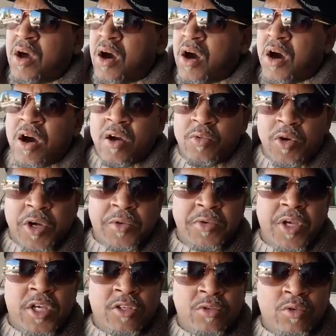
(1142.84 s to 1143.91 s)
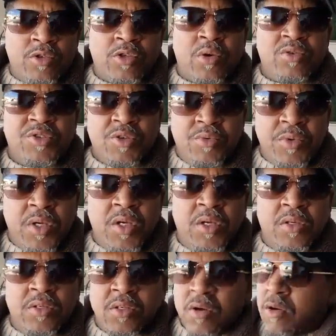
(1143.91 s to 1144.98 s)
recreational social
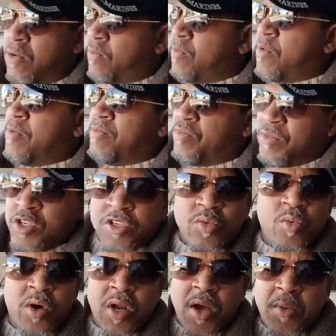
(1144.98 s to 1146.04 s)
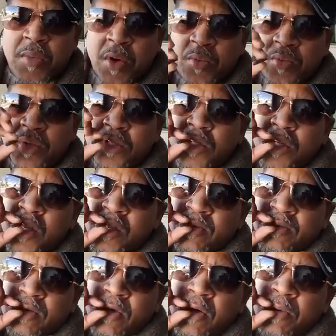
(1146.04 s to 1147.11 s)
weed. So this one I'm really
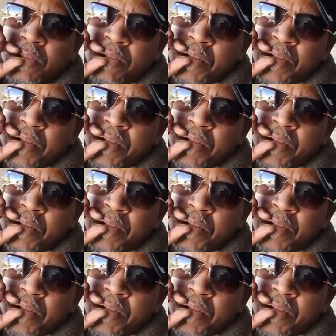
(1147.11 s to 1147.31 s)
digging. So